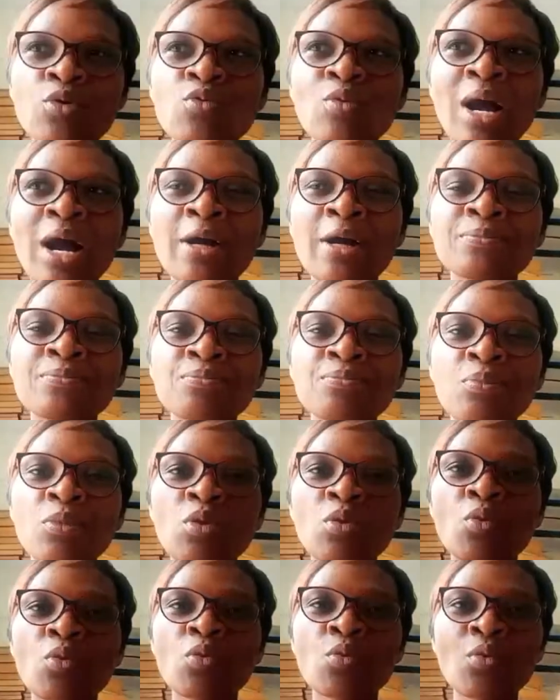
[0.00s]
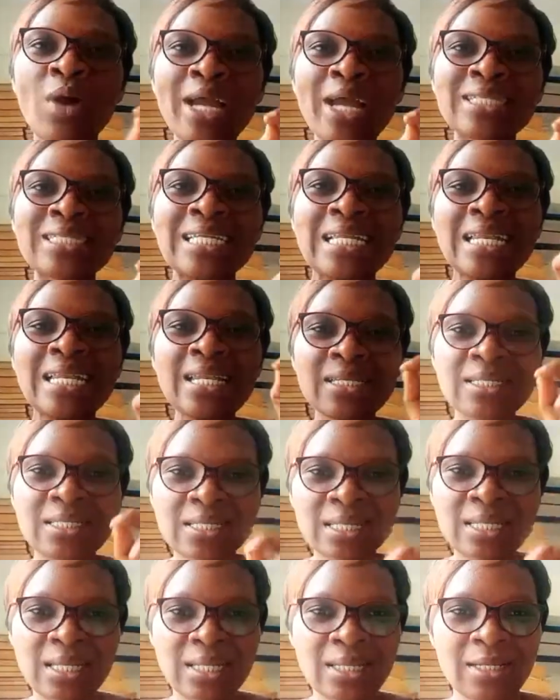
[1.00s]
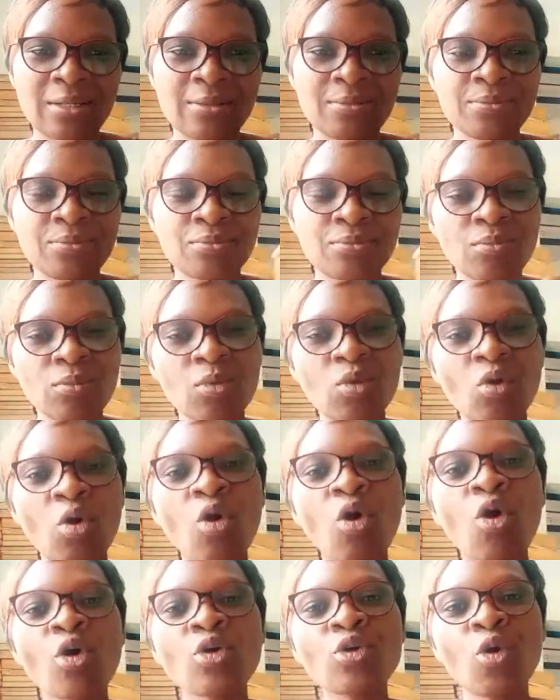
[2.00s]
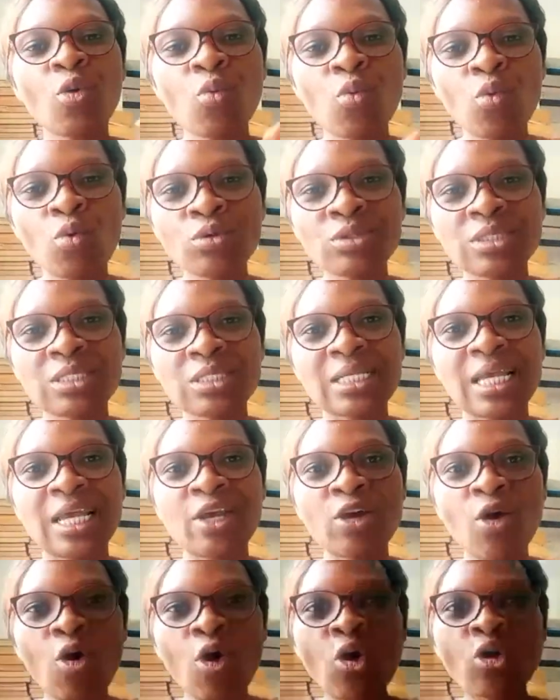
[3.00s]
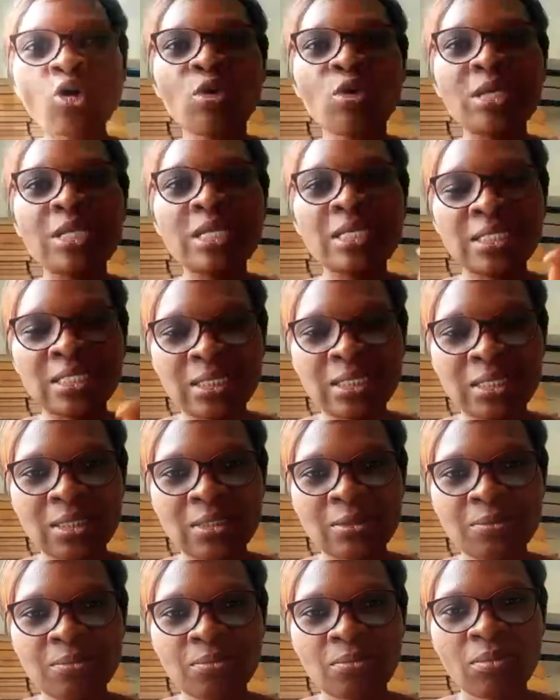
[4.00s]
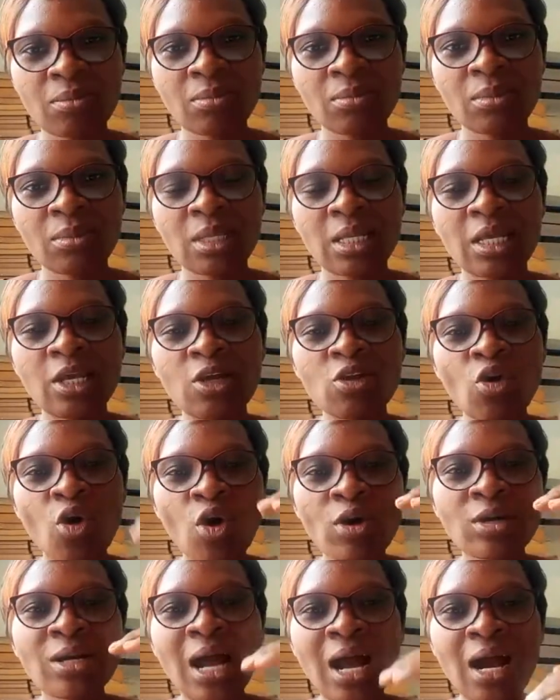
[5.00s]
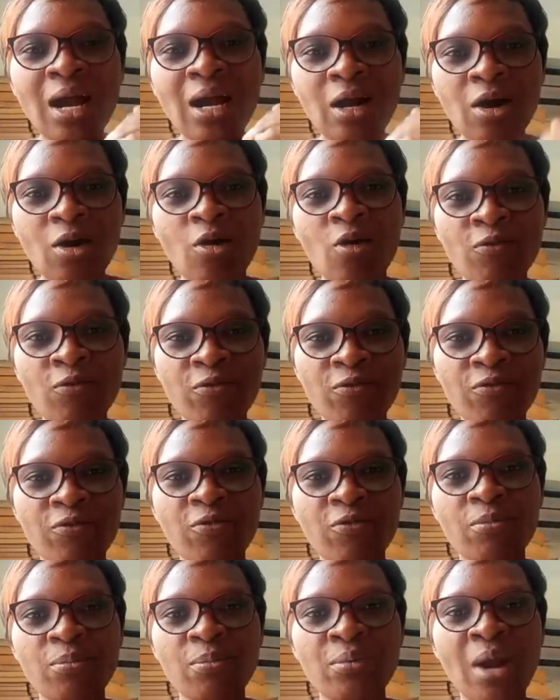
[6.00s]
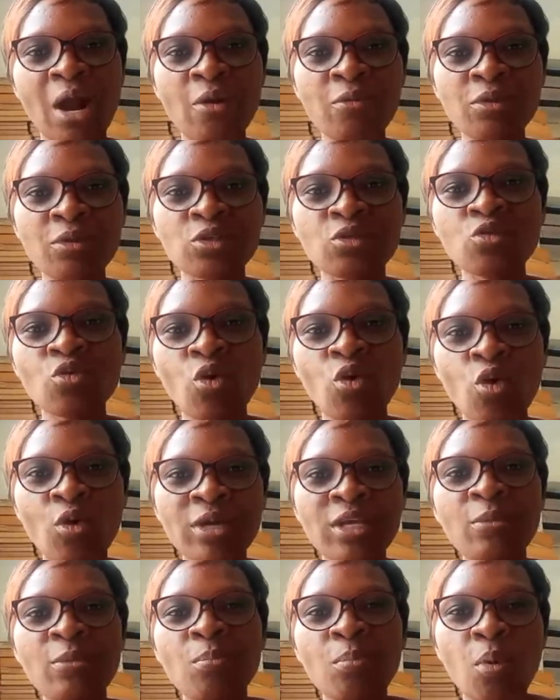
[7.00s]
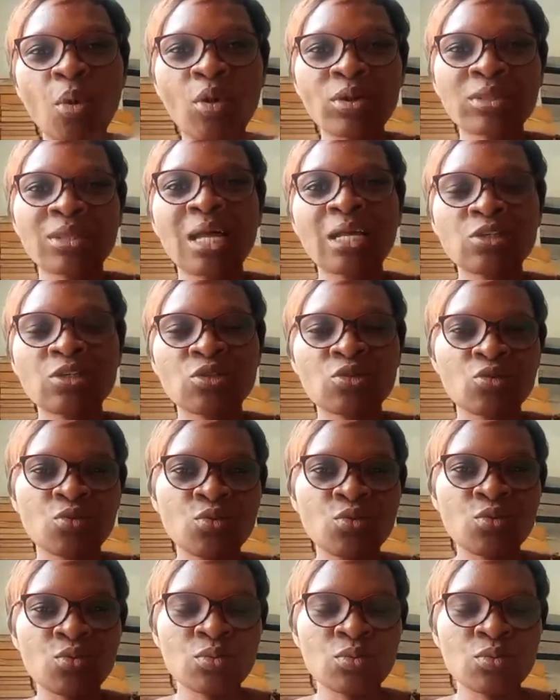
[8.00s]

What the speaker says: are writing, listing all your wants and all your needs in order of priority or importance to you.